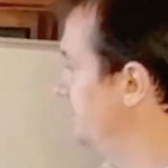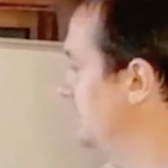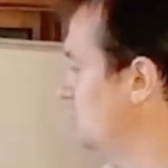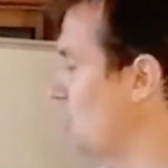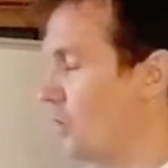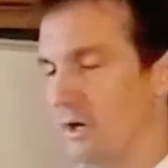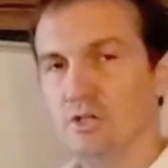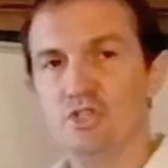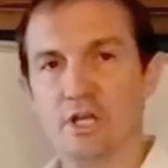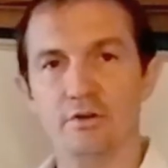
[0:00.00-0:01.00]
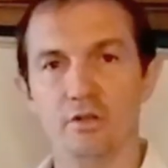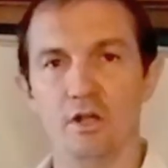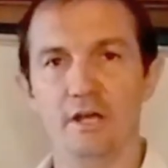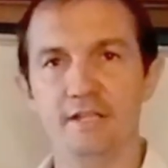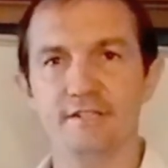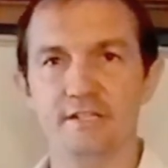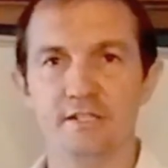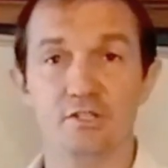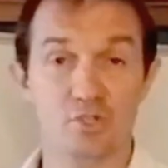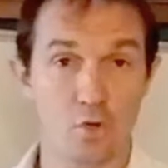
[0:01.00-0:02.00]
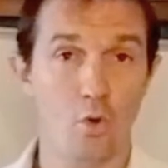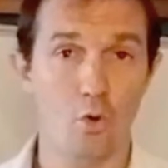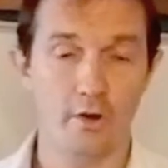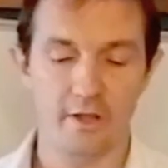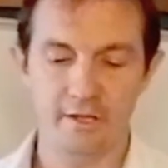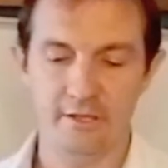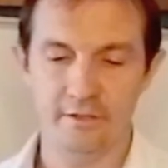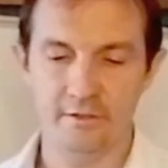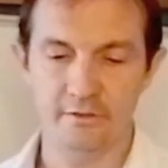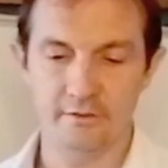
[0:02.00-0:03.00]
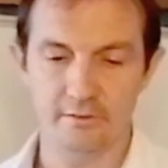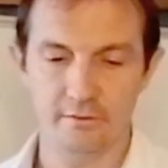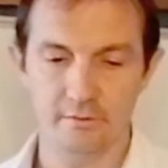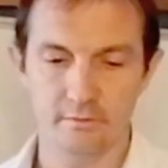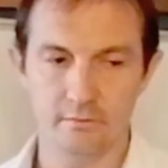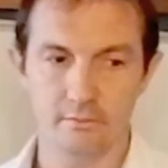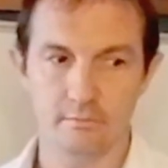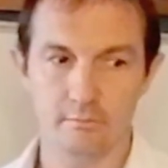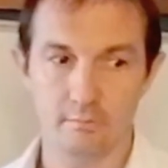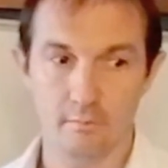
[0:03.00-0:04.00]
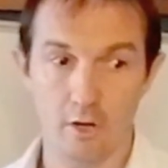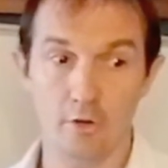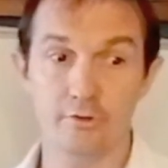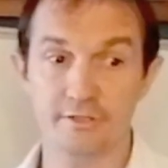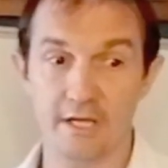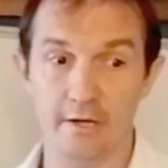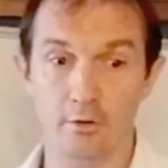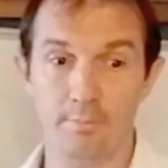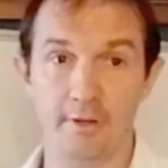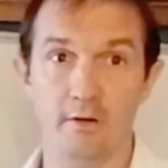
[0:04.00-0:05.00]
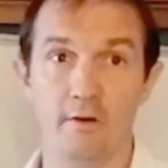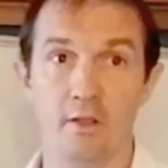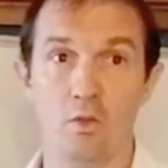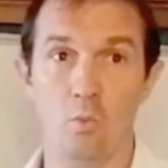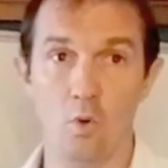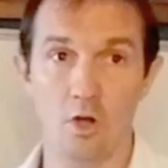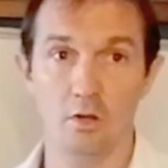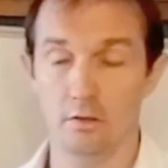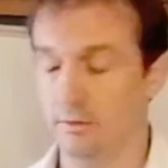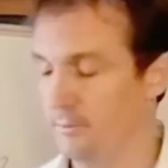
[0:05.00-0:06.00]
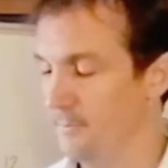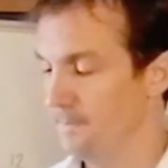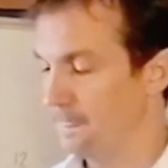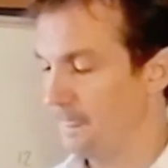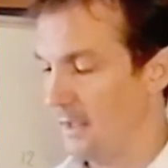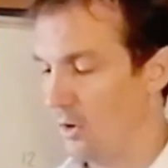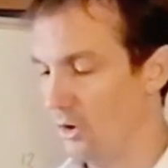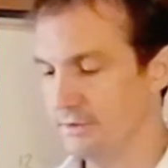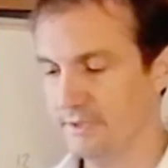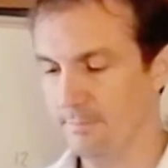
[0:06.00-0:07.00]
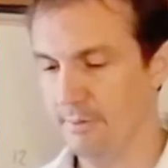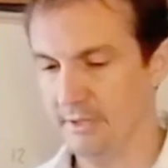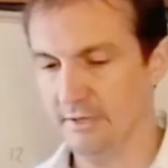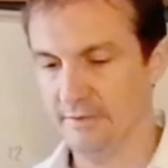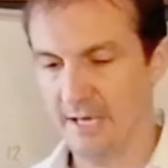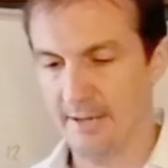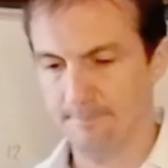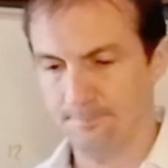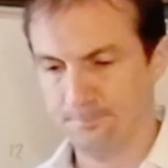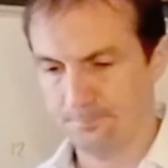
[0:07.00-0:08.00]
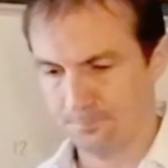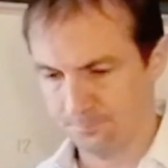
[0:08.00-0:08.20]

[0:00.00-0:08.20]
distort, and generalize is taught in most NLP around the world. Concept being that